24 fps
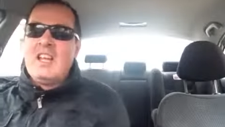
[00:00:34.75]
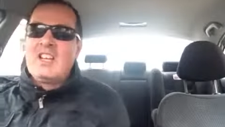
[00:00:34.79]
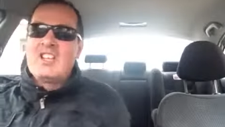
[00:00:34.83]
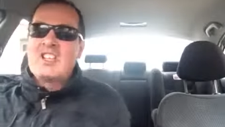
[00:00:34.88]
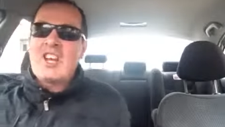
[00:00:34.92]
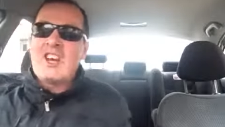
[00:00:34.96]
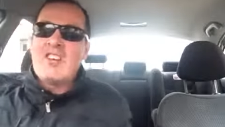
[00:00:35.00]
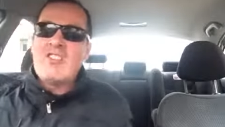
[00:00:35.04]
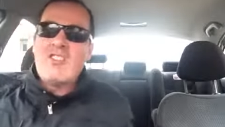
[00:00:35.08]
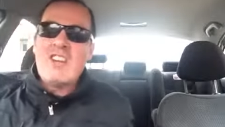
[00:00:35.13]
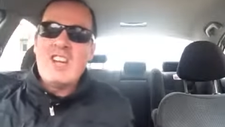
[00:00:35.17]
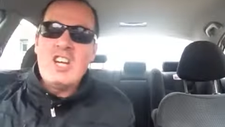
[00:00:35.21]

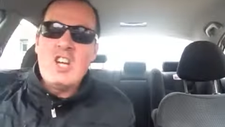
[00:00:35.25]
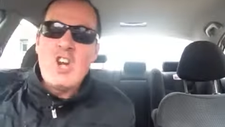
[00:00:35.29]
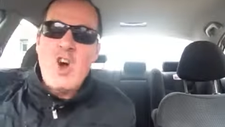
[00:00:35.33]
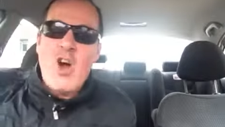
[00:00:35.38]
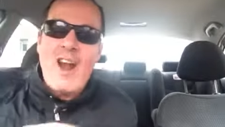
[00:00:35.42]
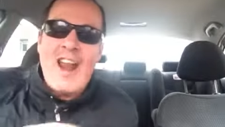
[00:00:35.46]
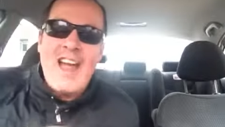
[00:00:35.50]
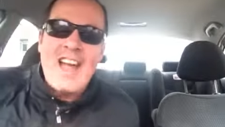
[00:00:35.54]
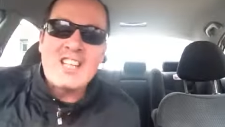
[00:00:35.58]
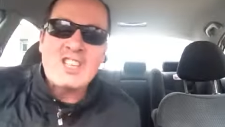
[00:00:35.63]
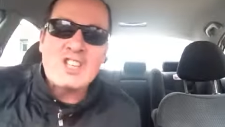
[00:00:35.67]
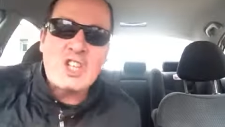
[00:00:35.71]
Generally,
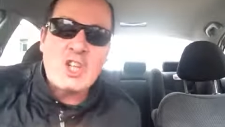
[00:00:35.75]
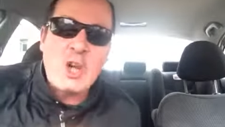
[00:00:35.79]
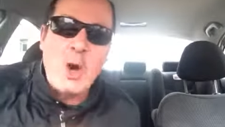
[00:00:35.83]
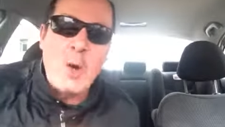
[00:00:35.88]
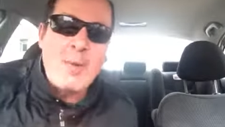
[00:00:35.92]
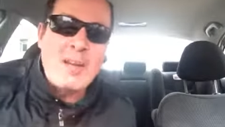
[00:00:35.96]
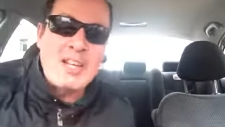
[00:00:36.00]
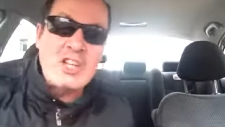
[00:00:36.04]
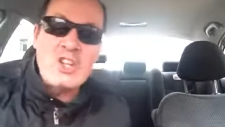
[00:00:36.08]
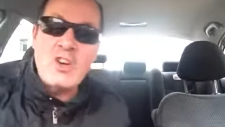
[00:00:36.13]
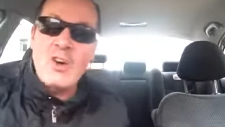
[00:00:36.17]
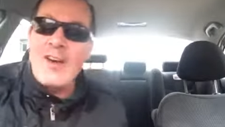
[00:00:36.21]
not allowed to
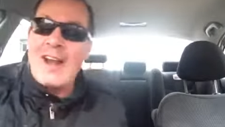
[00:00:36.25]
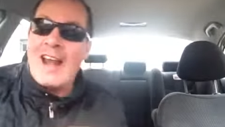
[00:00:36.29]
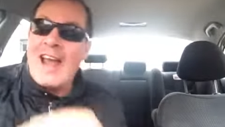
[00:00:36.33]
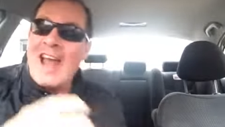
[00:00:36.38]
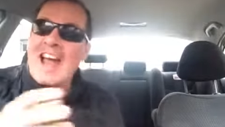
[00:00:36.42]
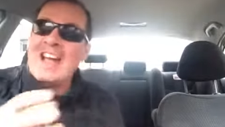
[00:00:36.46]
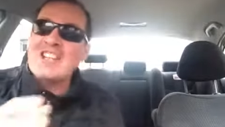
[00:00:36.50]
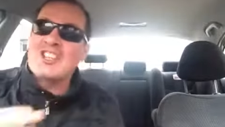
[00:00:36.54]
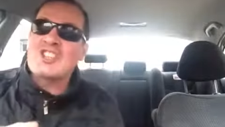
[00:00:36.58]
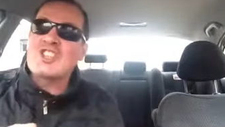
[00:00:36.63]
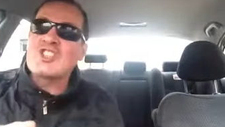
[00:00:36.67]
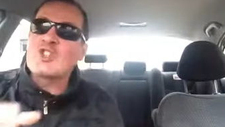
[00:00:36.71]
comment. You're
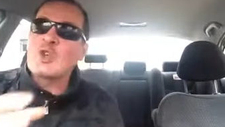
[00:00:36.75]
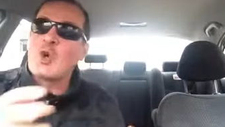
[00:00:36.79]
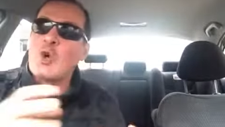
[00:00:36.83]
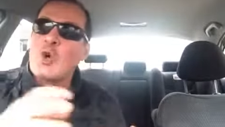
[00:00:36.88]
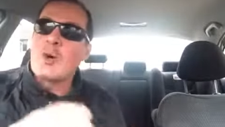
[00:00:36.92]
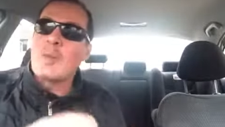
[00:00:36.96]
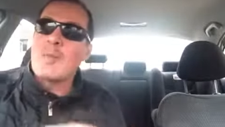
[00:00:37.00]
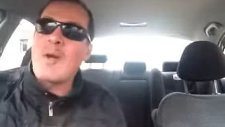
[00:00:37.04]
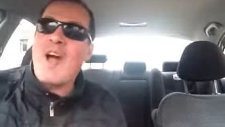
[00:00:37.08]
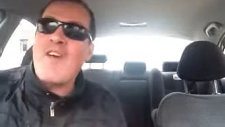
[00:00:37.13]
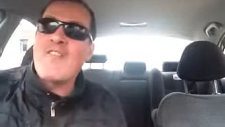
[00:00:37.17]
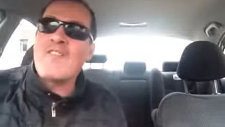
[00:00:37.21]
allowed to
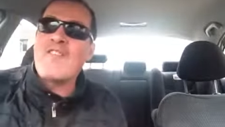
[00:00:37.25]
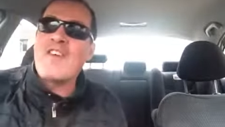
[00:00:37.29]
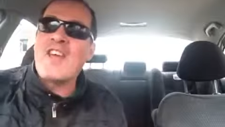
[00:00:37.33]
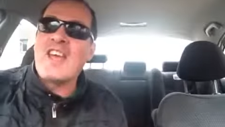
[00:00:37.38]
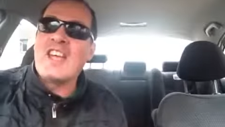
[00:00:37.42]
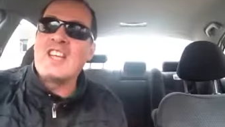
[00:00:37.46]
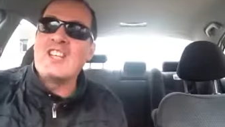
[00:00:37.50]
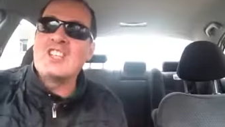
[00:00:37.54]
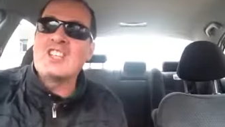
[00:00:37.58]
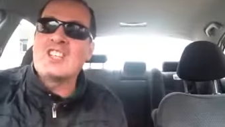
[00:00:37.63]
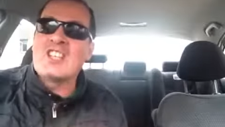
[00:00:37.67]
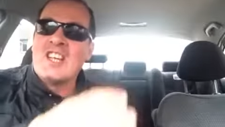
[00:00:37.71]
talk about
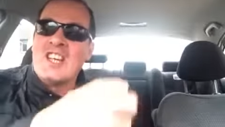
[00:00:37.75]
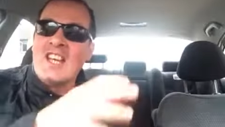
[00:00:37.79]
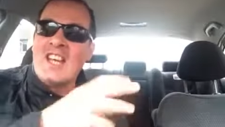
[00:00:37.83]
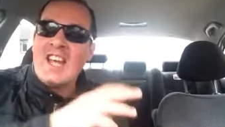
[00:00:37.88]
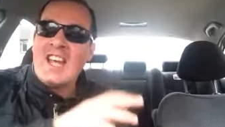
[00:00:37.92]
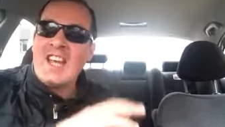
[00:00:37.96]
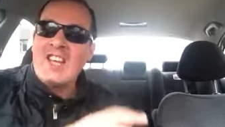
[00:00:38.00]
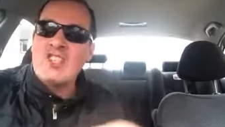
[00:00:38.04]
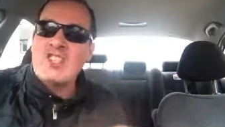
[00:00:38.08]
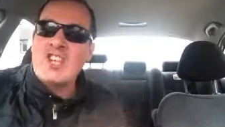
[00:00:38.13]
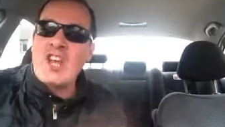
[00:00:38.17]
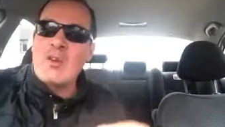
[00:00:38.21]
things
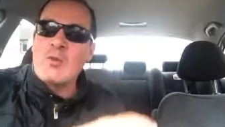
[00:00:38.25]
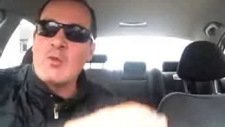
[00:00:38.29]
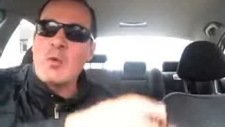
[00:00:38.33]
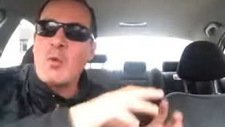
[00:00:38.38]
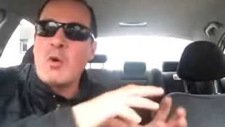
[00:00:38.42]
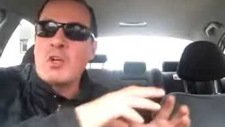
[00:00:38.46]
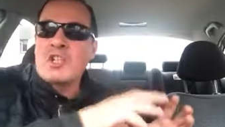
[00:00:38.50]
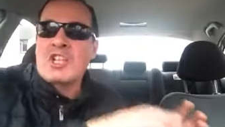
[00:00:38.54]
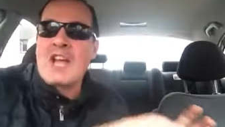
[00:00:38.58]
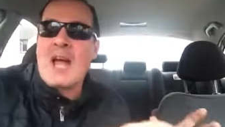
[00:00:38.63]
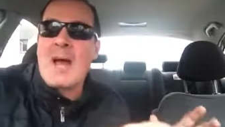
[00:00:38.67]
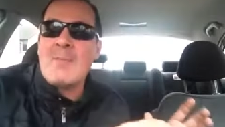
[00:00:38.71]
in general,
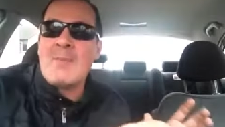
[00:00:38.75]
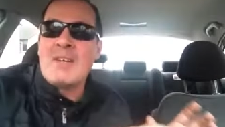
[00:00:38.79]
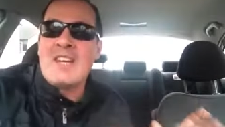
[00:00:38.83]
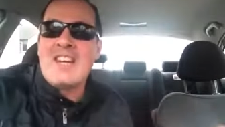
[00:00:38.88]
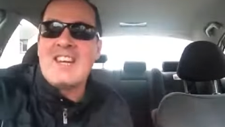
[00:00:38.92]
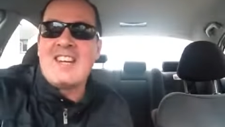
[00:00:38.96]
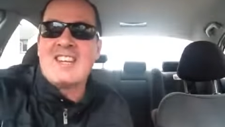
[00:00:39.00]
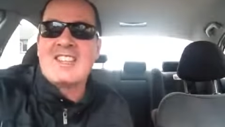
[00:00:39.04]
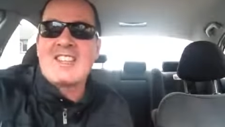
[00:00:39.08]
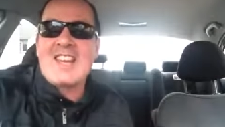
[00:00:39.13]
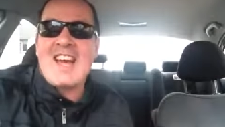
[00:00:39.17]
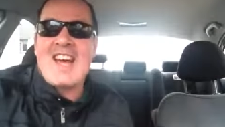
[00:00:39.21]
what's happening
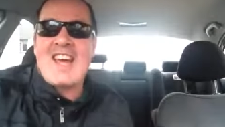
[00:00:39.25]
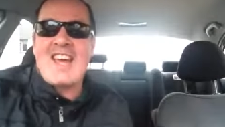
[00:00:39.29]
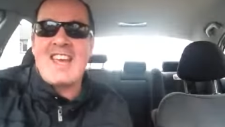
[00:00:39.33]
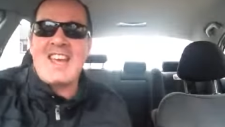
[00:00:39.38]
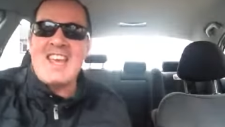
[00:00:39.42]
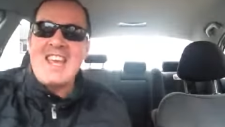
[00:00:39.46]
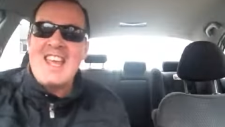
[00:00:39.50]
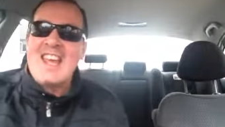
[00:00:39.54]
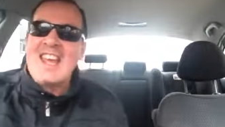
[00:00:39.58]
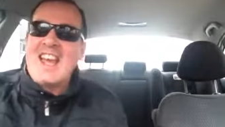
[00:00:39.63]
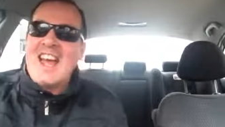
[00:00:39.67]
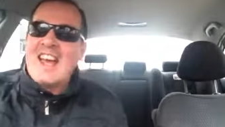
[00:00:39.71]
in the
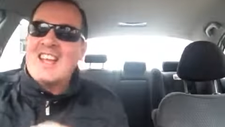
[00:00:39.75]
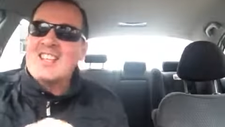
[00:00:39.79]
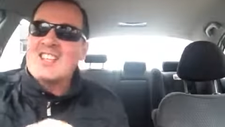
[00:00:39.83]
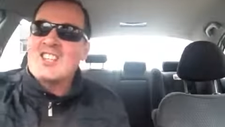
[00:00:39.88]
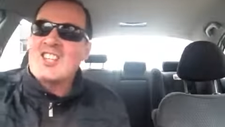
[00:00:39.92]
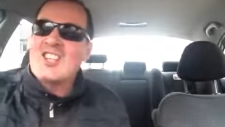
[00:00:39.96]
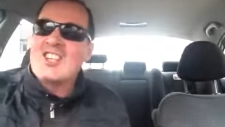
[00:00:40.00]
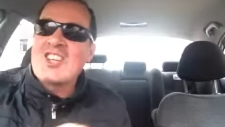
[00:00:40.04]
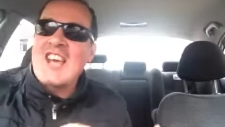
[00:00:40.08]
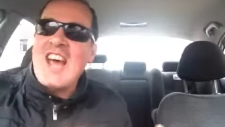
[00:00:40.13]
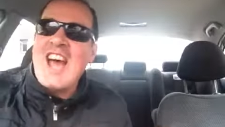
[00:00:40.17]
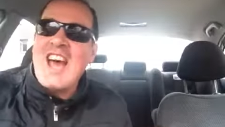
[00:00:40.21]
day. And
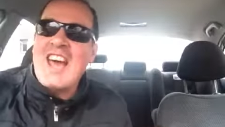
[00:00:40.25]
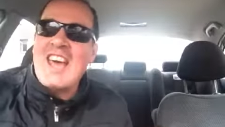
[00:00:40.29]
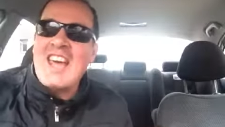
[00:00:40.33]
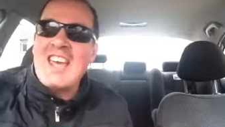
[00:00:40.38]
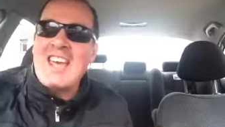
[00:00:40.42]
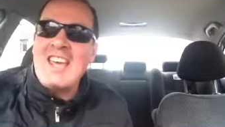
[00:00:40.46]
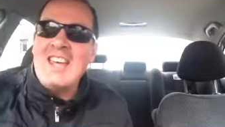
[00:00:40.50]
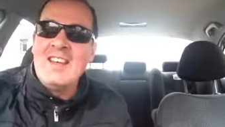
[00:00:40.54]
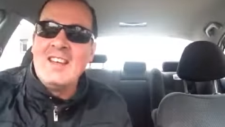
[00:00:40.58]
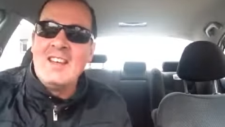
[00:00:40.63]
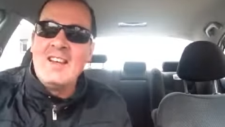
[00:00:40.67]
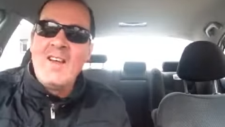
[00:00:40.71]

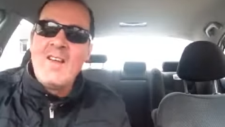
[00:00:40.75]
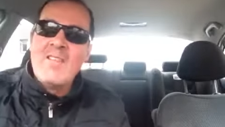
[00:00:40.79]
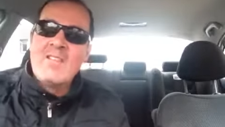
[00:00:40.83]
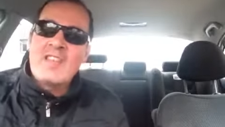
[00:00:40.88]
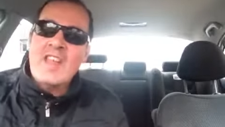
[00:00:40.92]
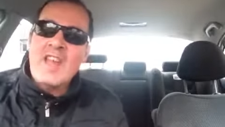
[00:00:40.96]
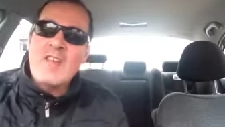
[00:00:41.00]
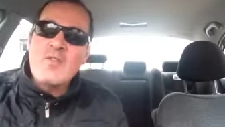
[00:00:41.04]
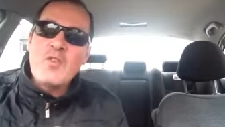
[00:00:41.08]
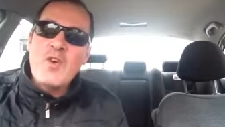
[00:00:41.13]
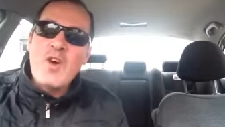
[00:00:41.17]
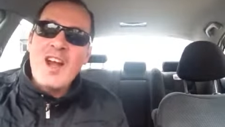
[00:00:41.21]
today,
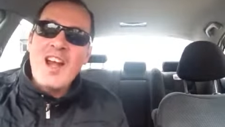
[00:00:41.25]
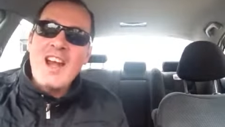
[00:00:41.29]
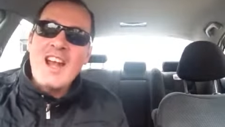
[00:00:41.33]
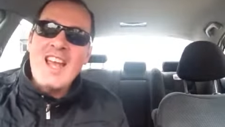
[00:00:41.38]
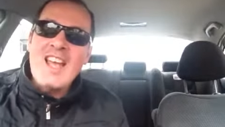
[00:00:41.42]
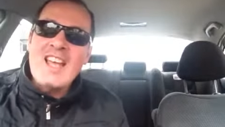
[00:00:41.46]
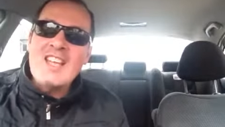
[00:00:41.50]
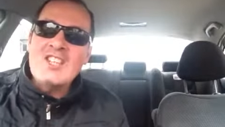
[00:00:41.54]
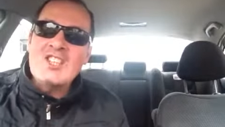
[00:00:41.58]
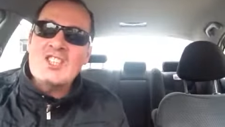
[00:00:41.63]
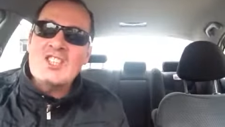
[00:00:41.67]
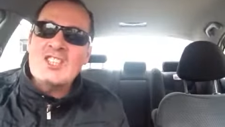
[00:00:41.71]
they've
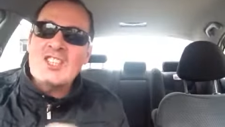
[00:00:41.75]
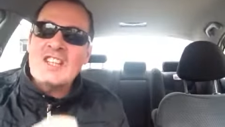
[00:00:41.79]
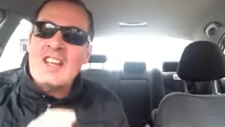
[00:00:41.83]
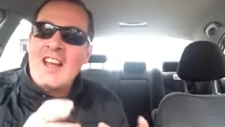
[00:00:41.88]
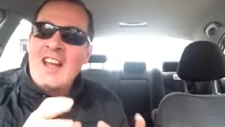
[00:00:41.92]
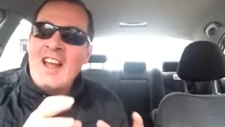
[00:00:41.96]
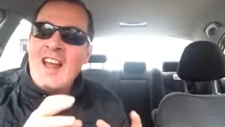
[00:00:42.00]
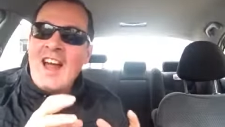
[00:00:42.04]
released